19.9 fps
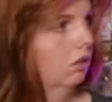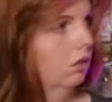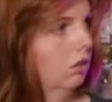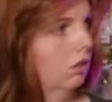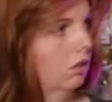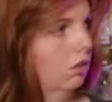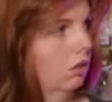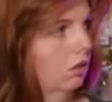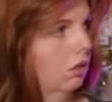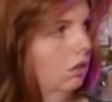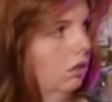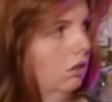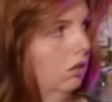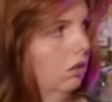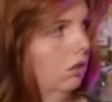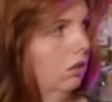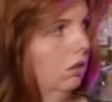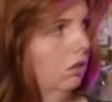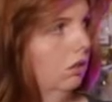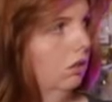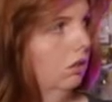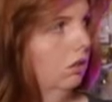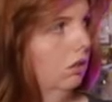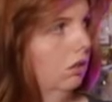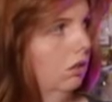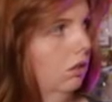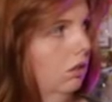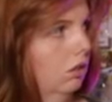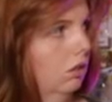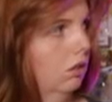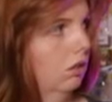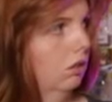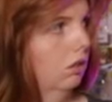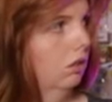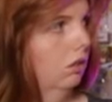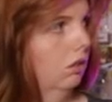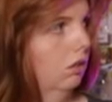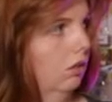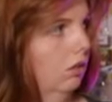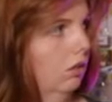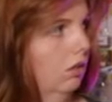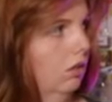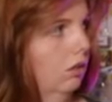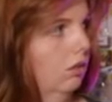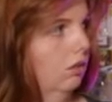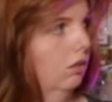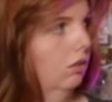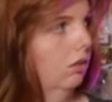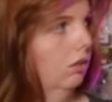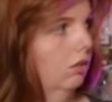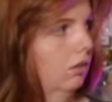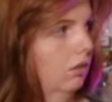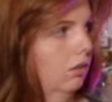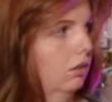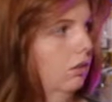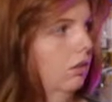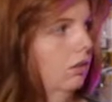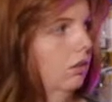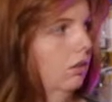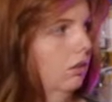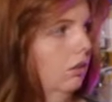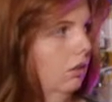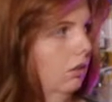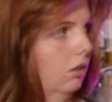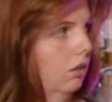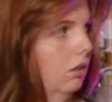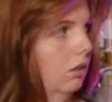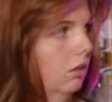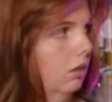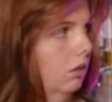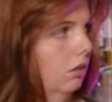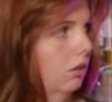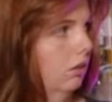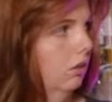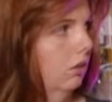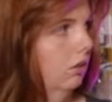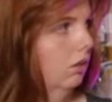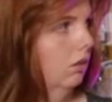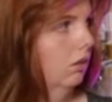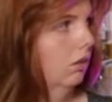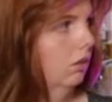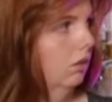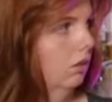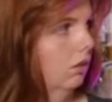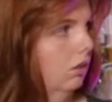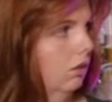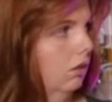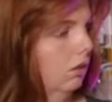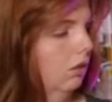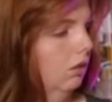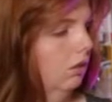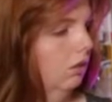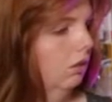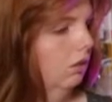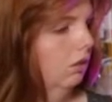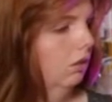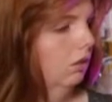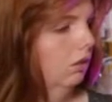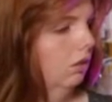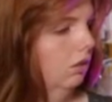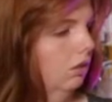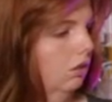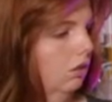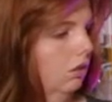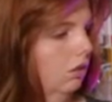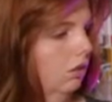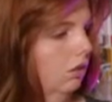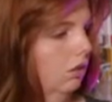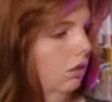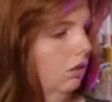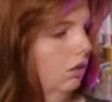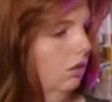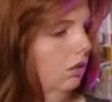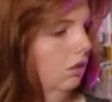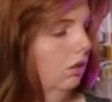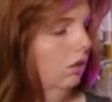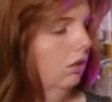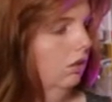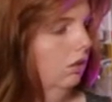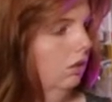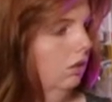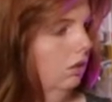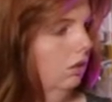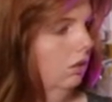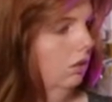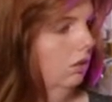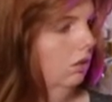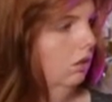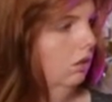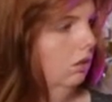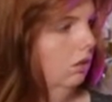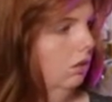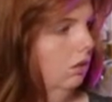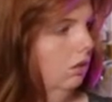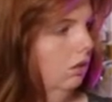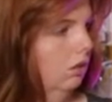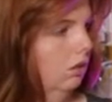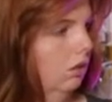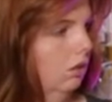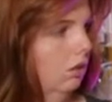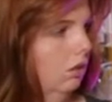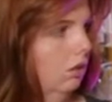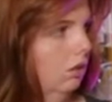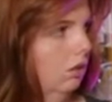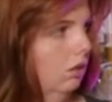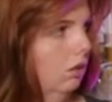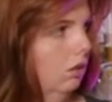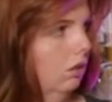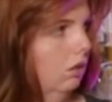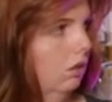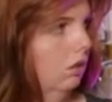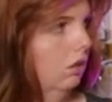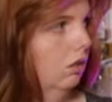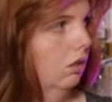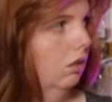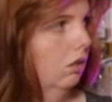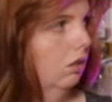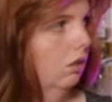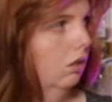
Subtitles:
The person shown says nothing.